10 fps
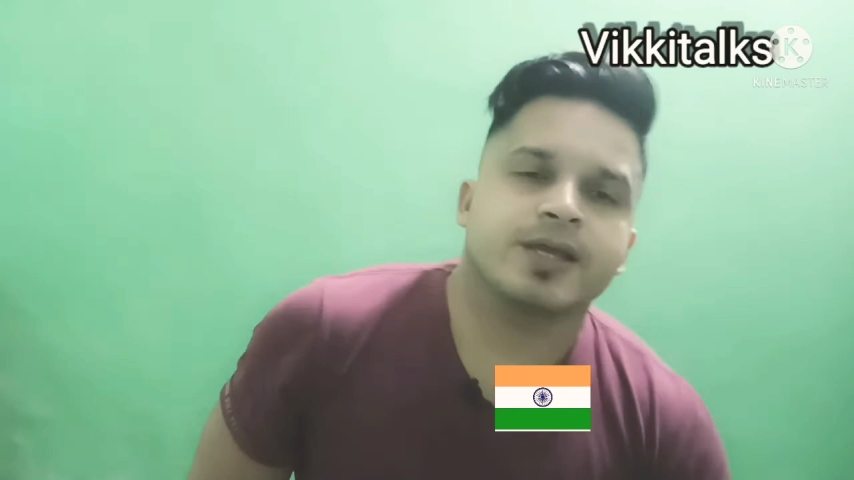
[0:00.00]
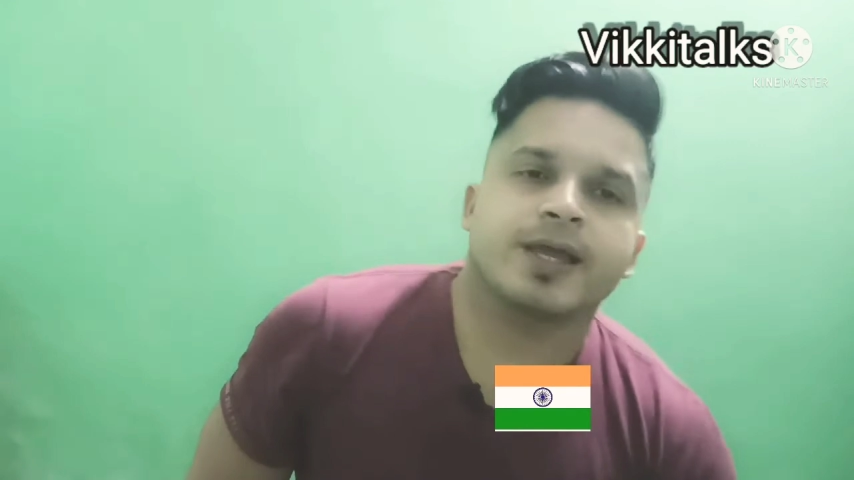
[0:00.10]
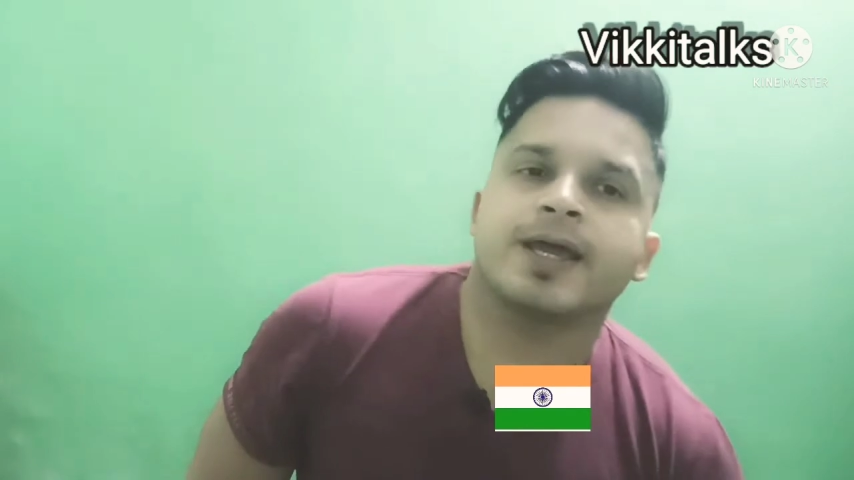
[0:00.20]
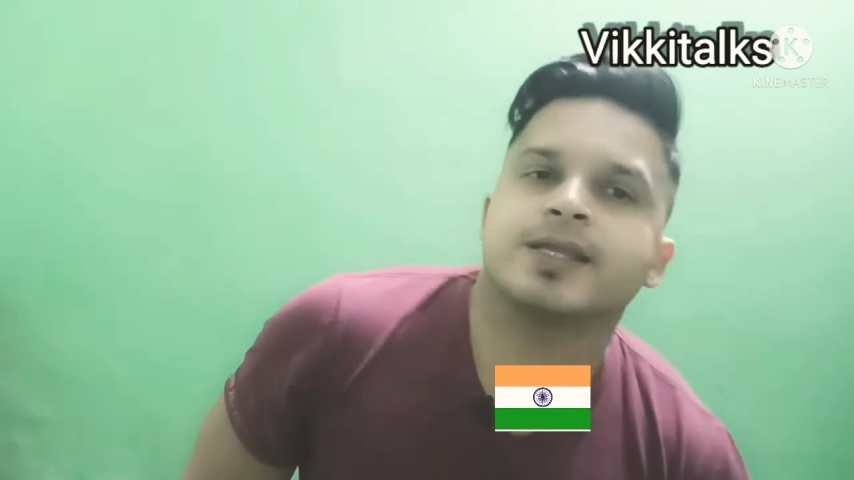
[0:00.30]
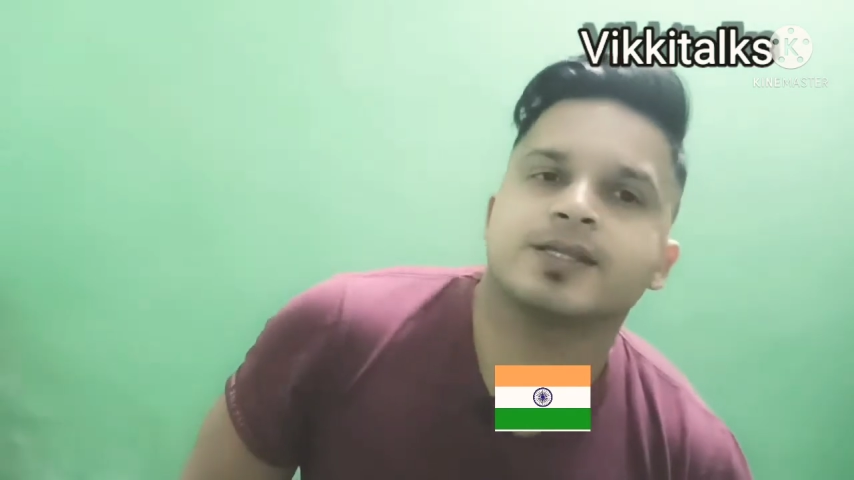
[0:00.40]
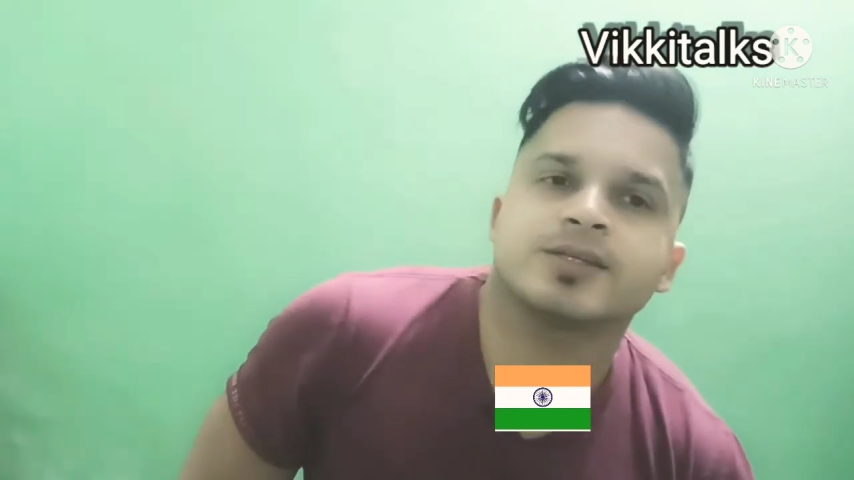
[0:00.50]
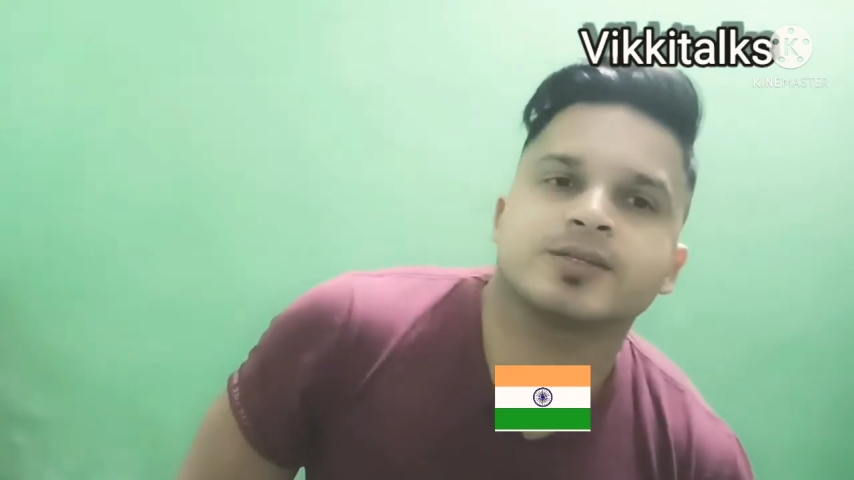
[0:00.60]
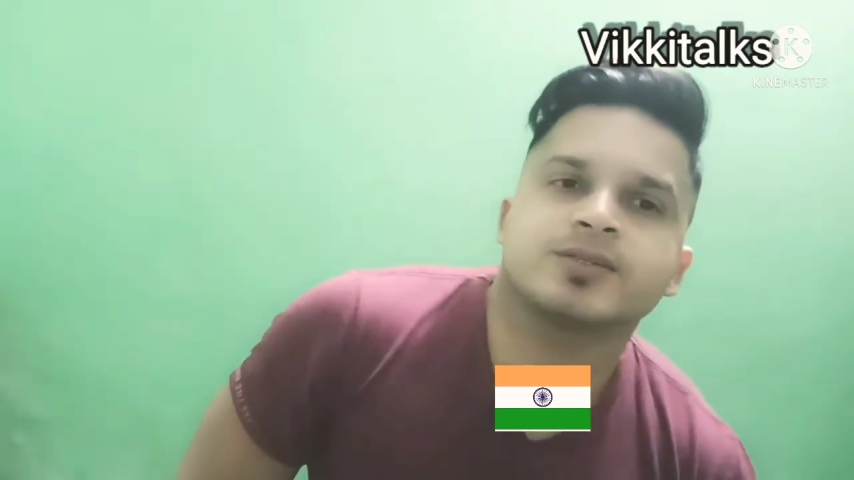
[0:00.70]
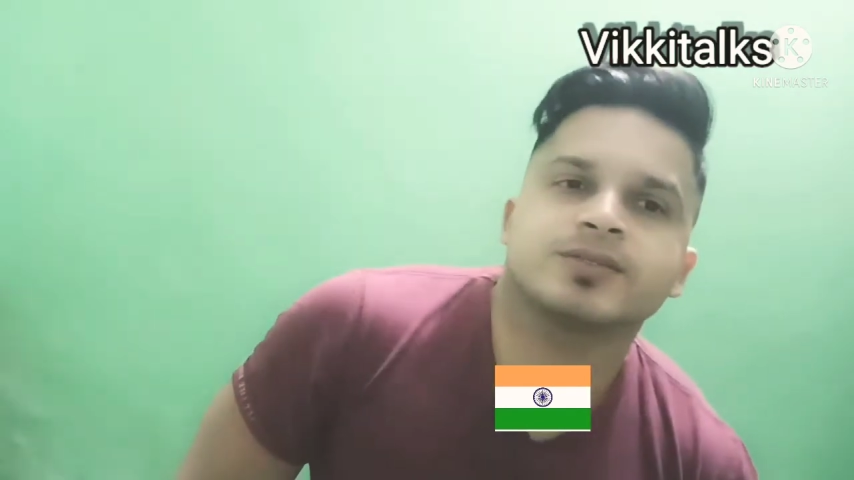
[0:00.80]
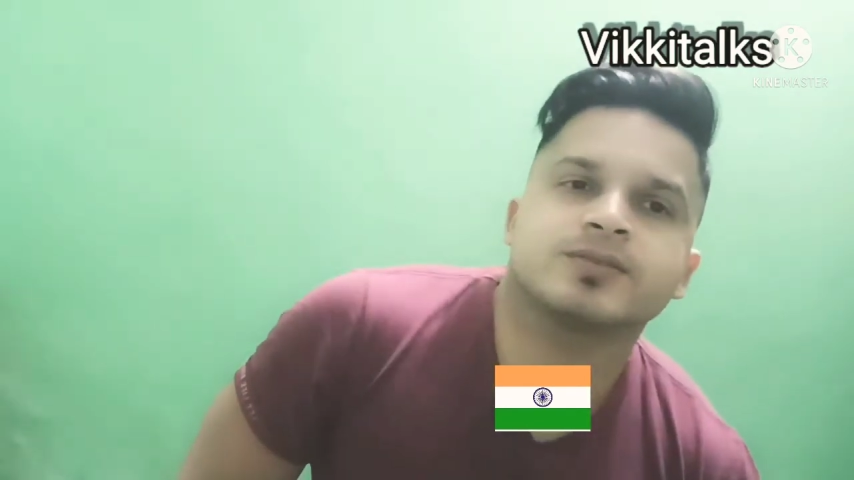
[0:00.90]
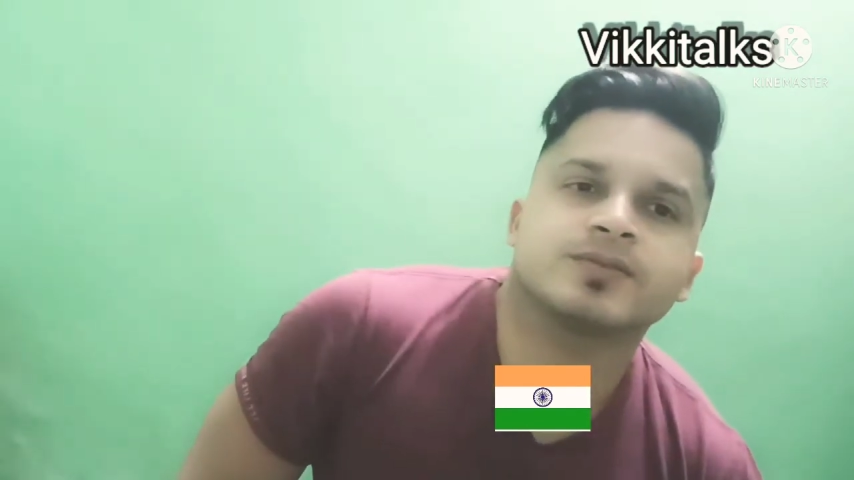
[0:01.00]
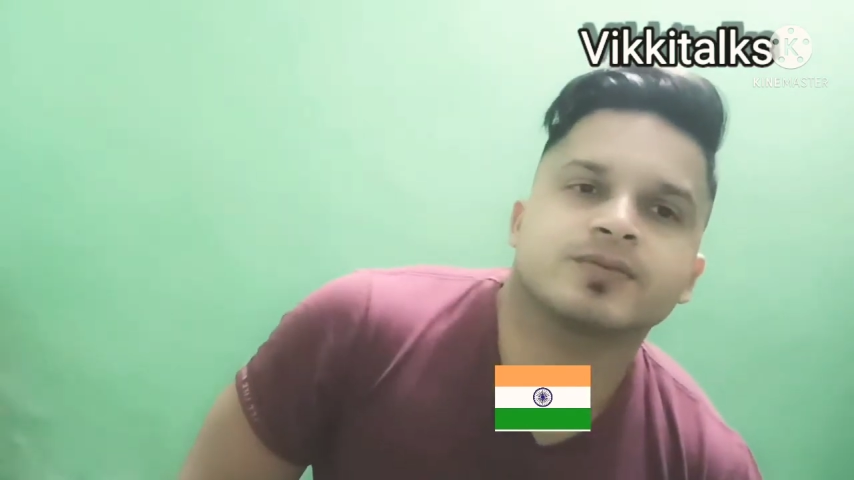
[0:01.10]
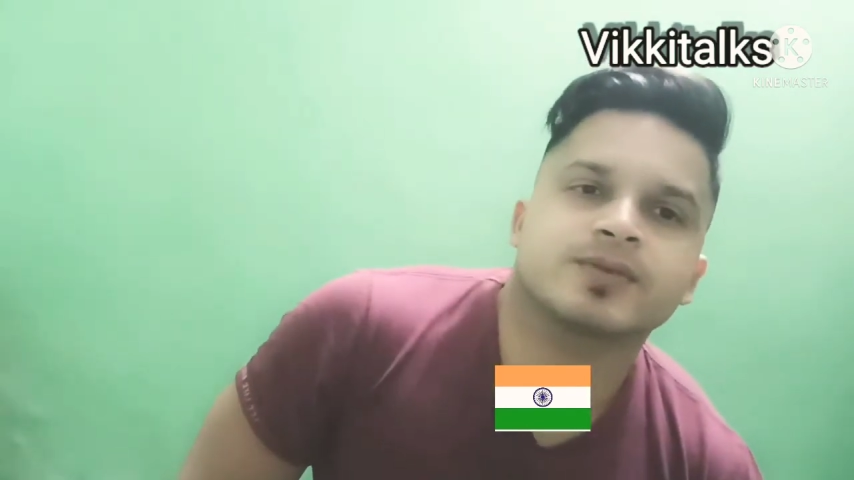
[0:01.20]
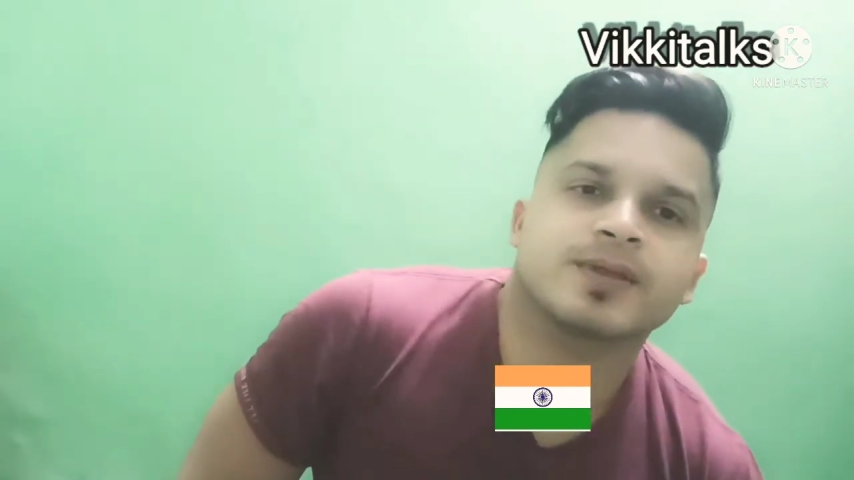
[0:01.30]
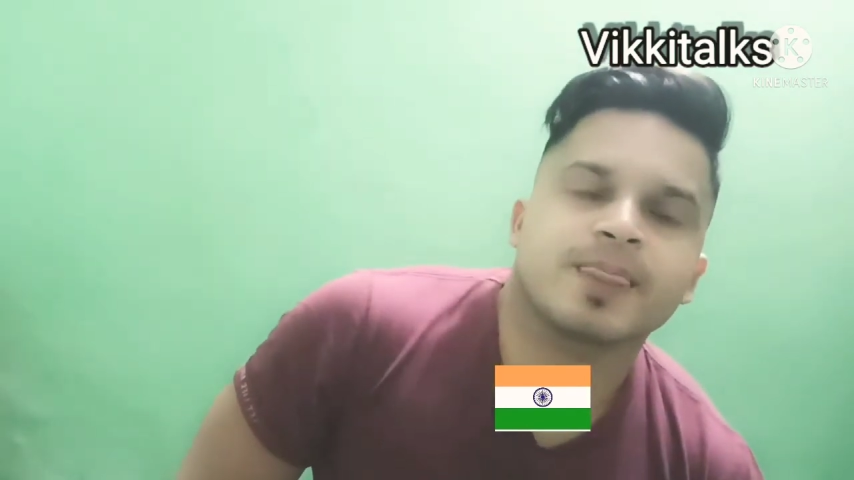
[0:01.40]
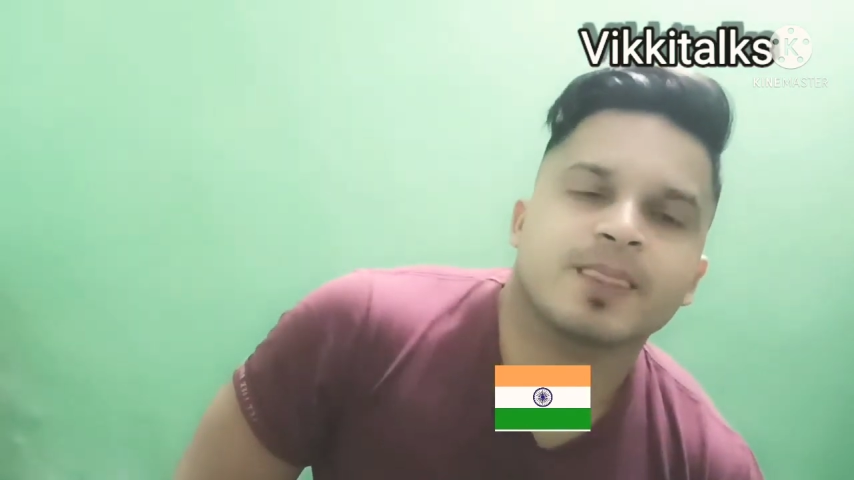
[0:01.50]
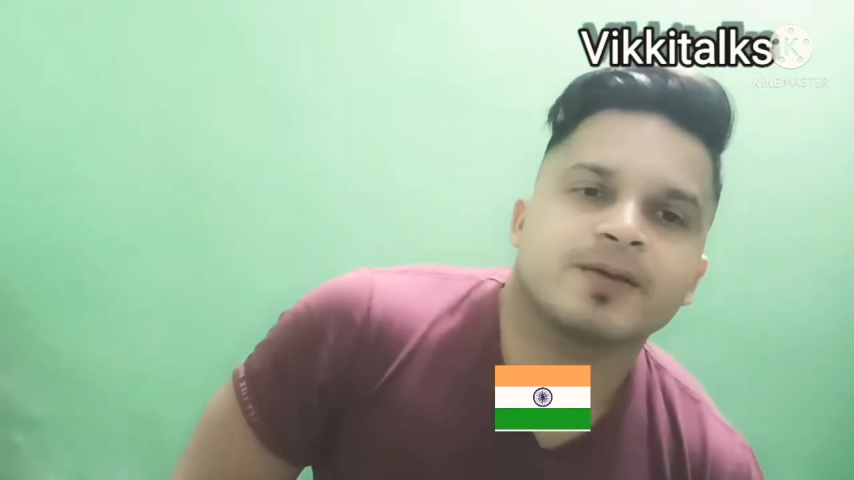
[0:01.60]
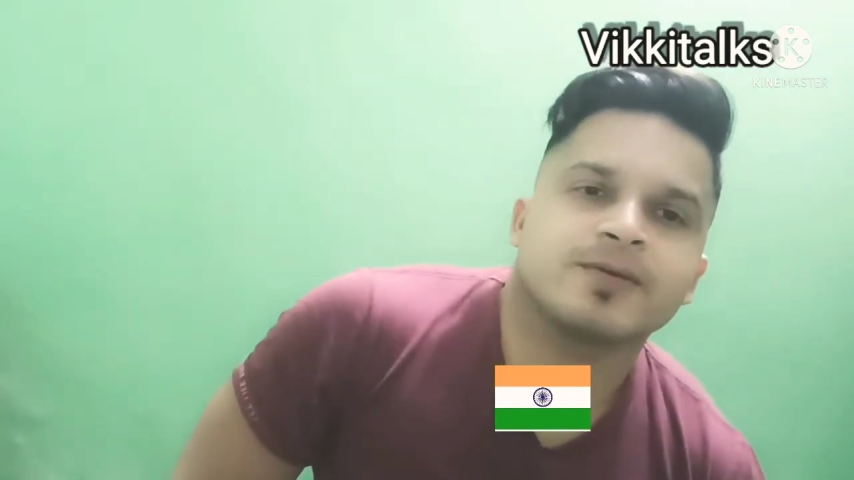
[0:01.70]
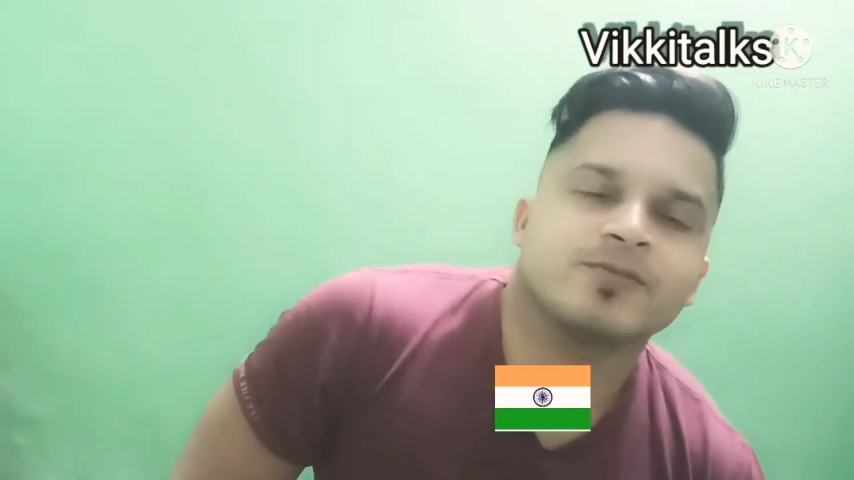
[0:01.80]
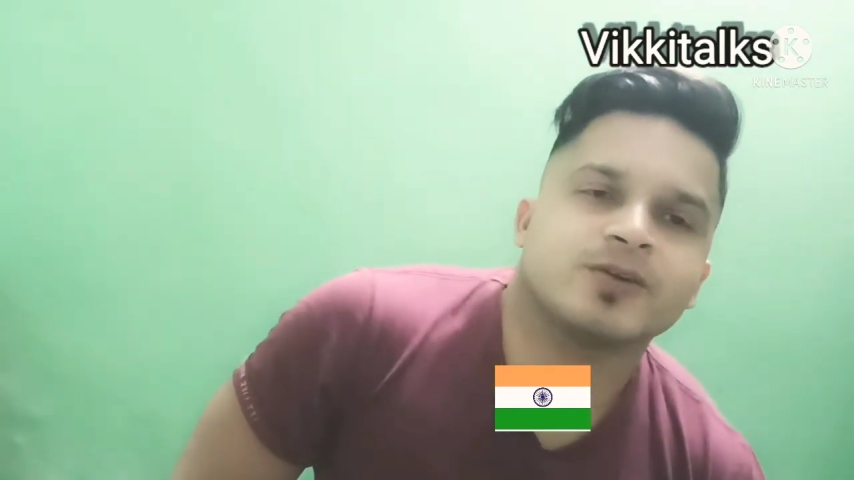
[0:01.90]
And
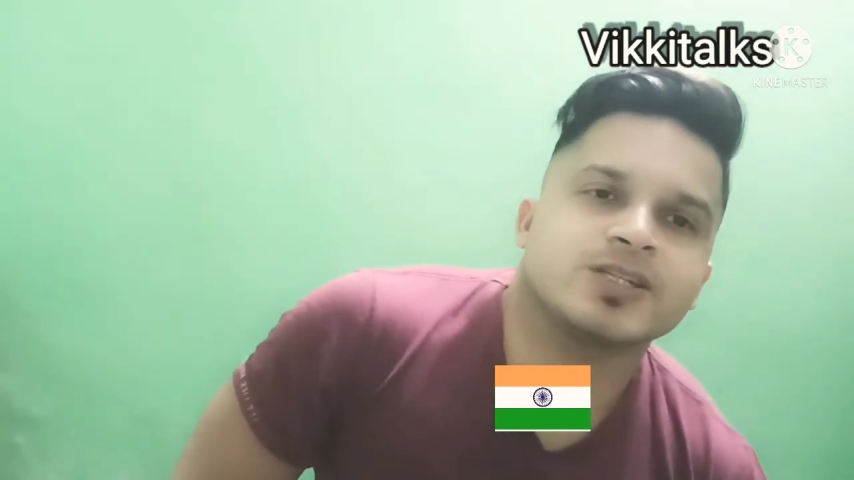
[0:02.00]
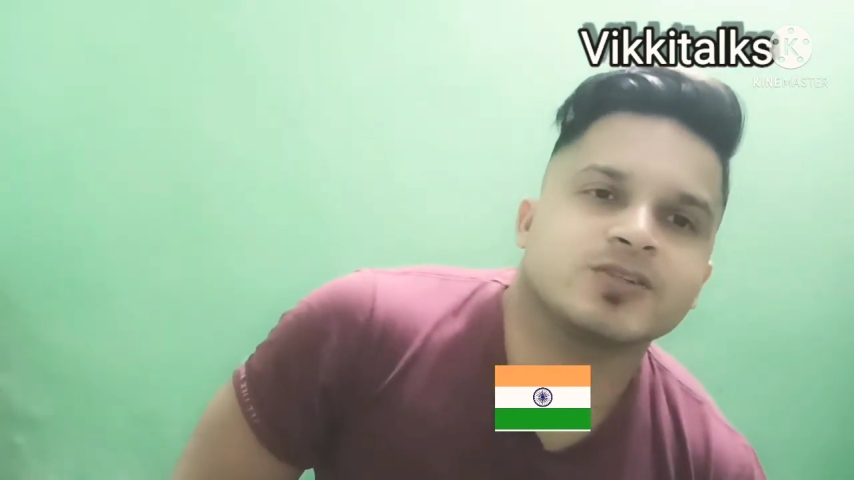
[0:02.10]
what